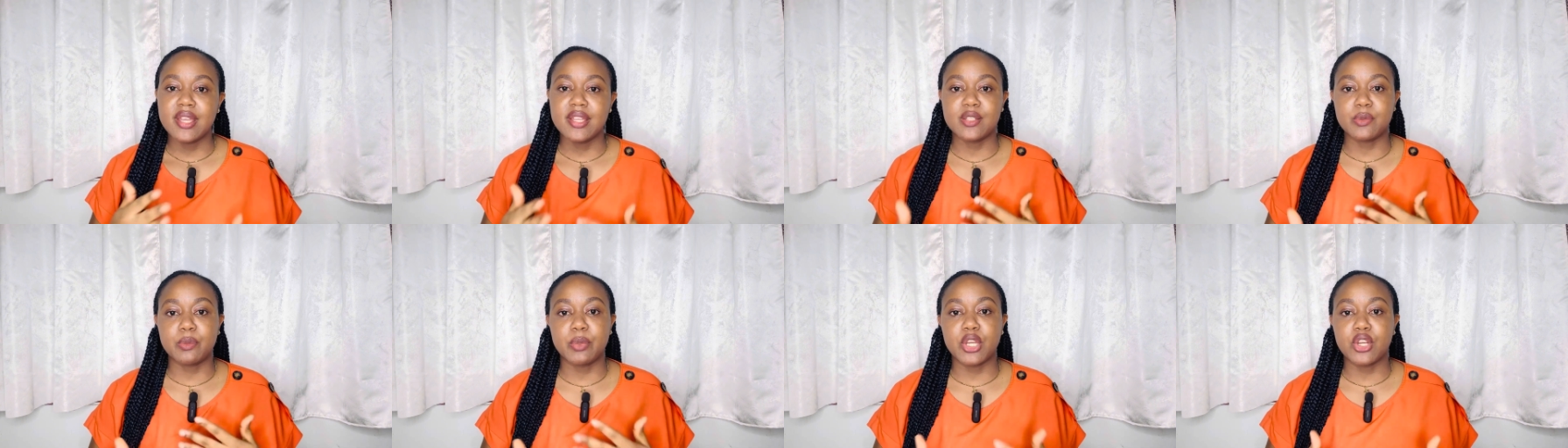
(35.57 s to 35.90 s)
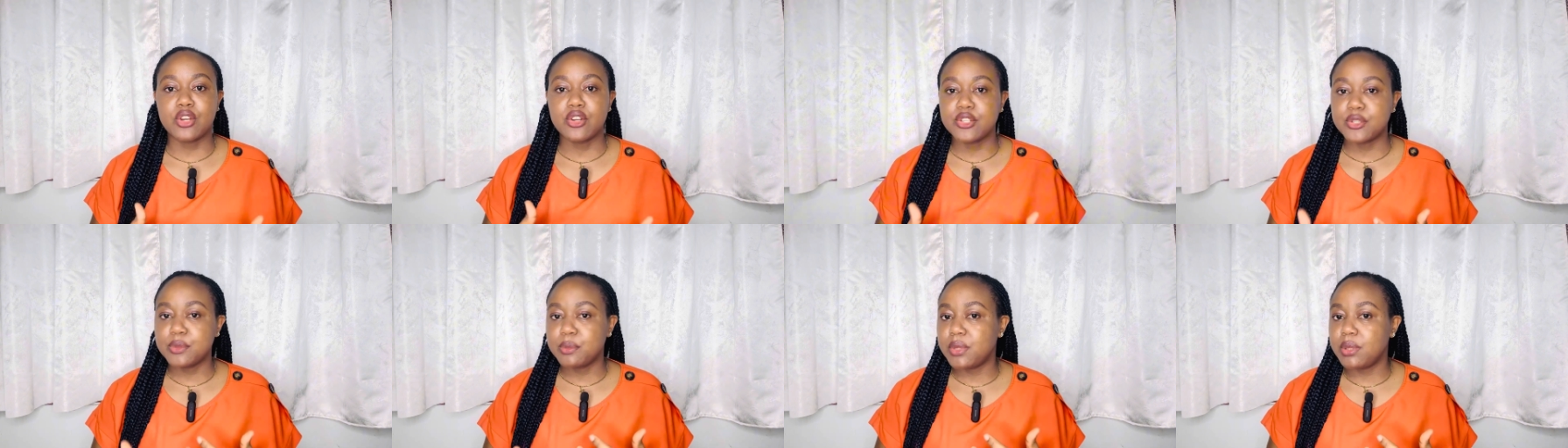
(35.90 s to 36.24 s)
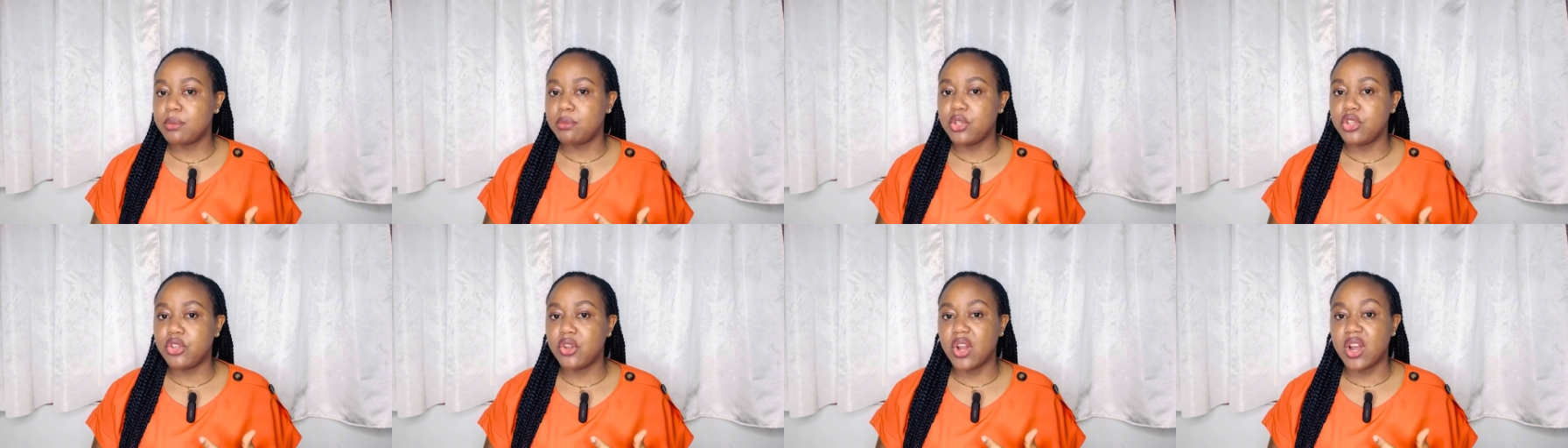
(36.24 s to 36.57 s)
it's because
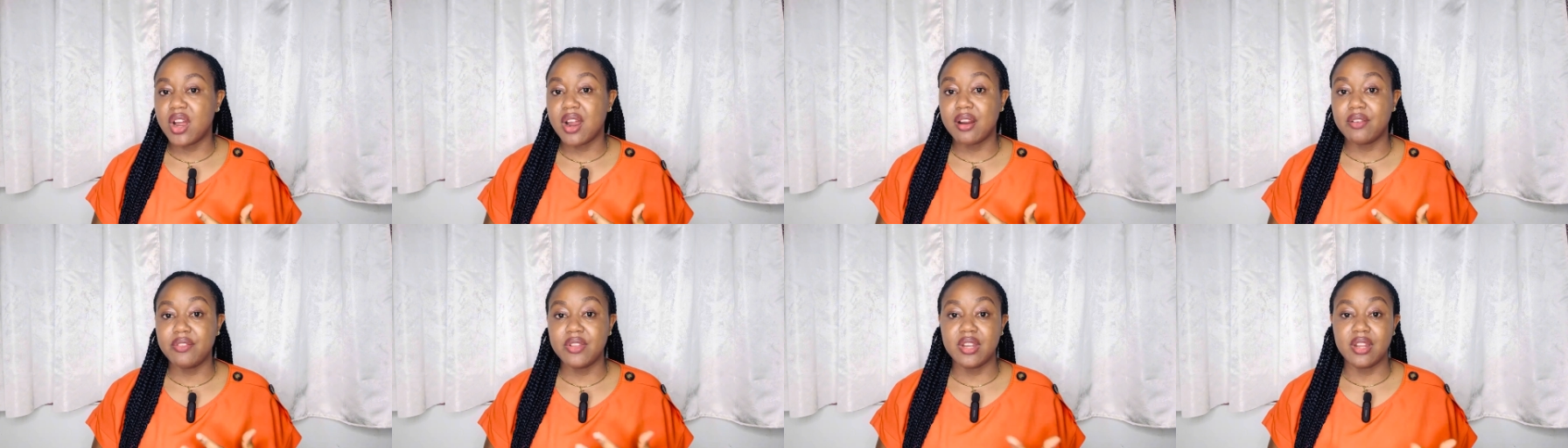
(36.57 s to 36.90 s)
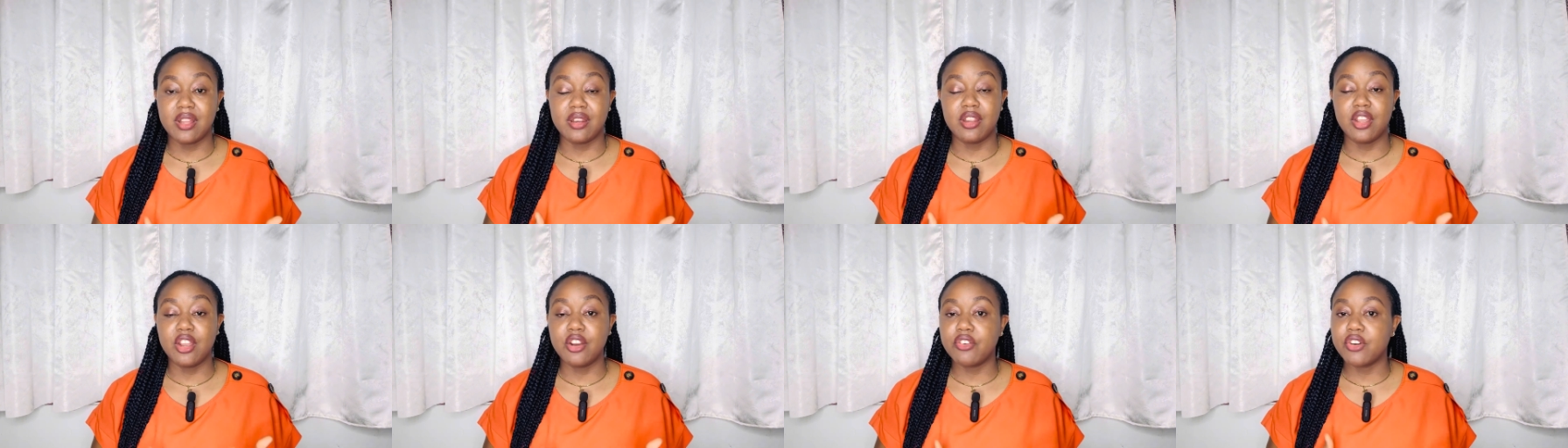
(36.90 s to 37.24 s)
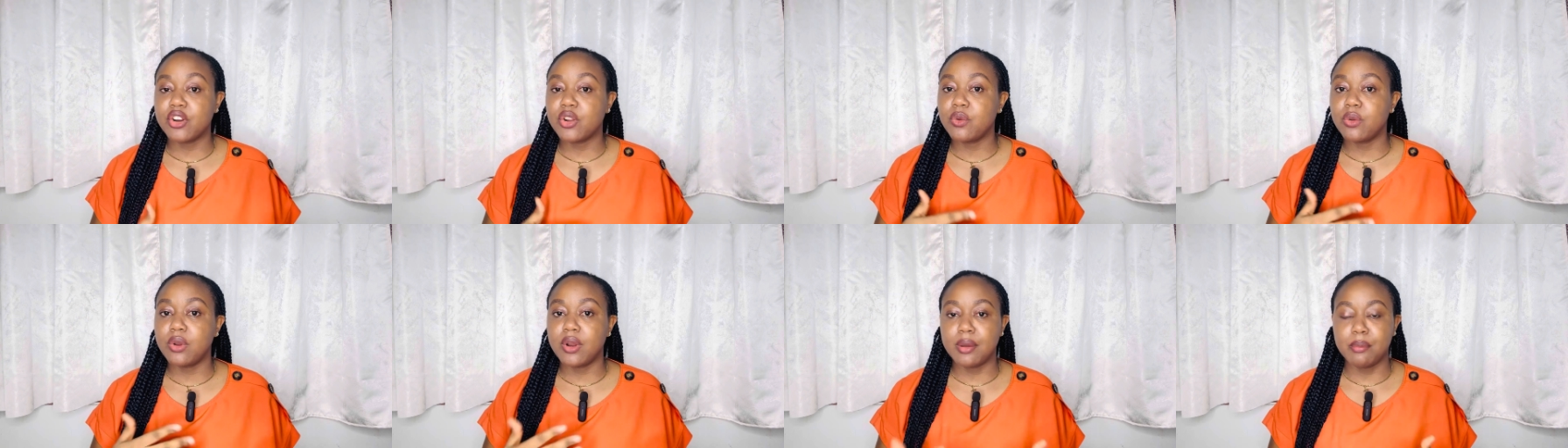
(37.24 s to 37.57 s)
maybe you are having an
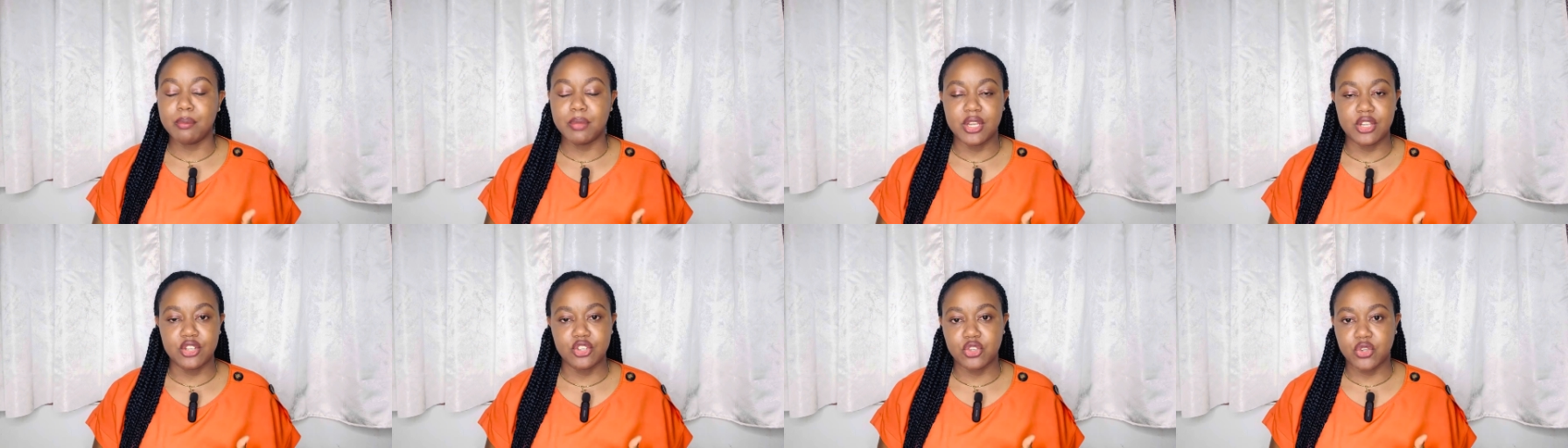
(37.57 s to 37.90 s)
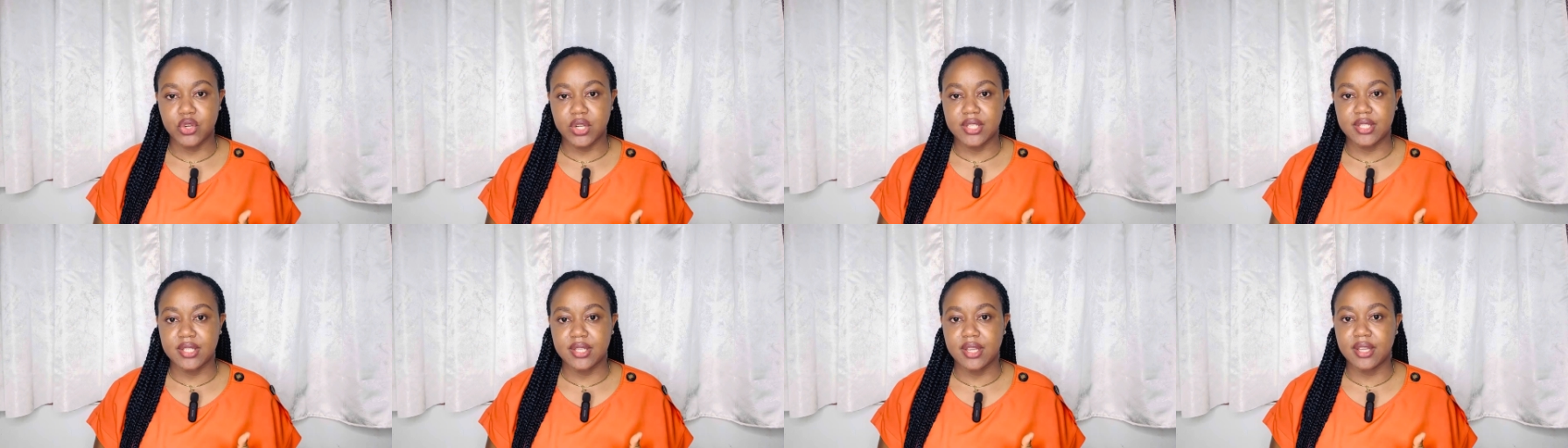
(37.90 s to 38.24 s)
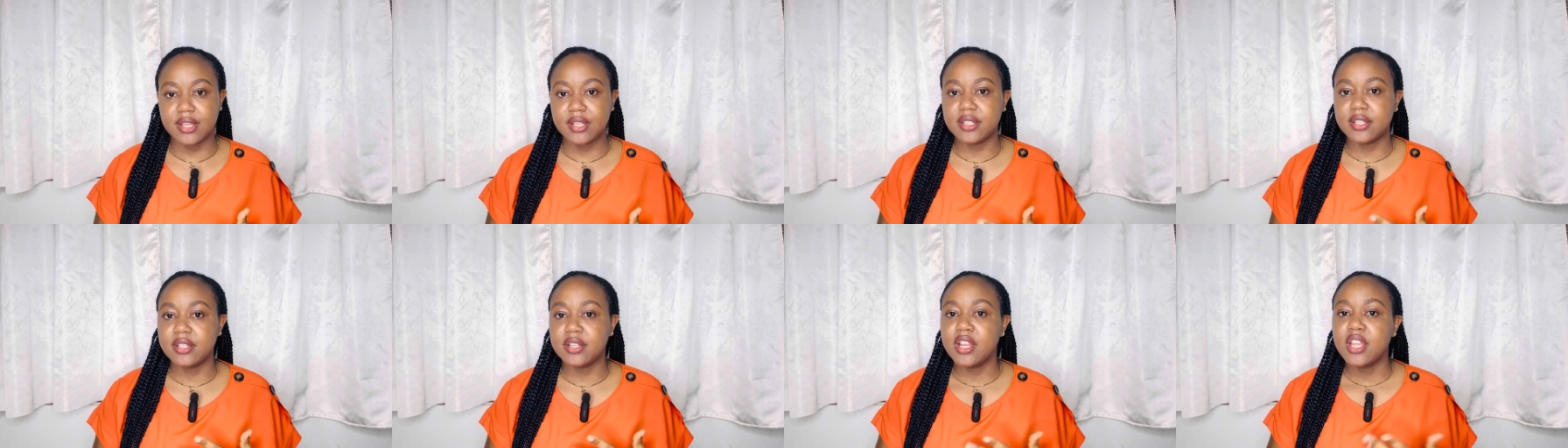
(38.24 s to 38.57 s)
irregular menstrual
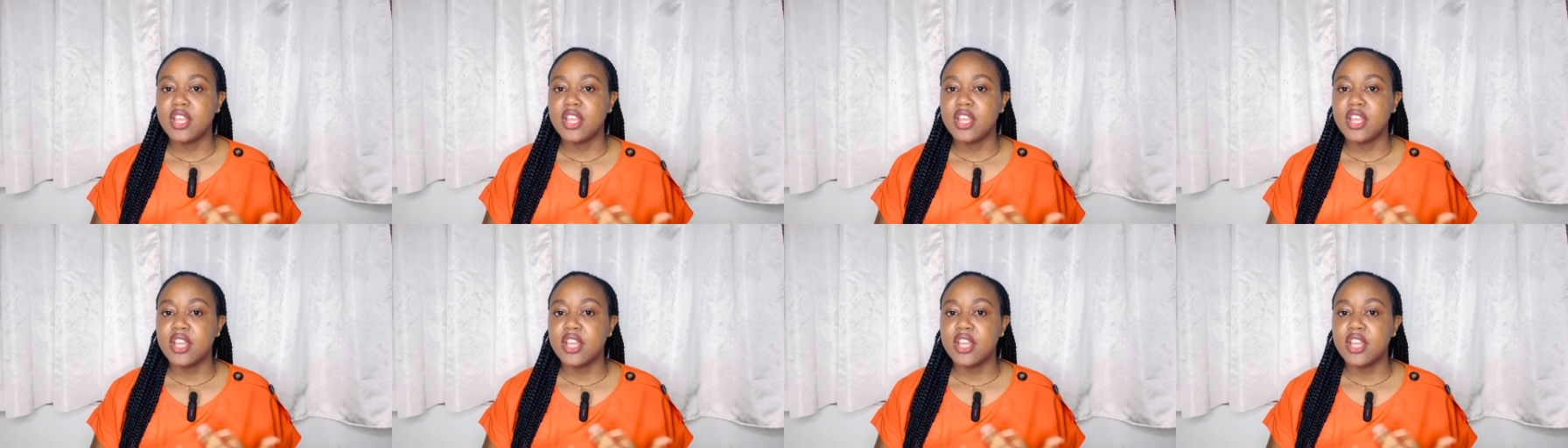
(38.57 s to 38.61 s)
cycle.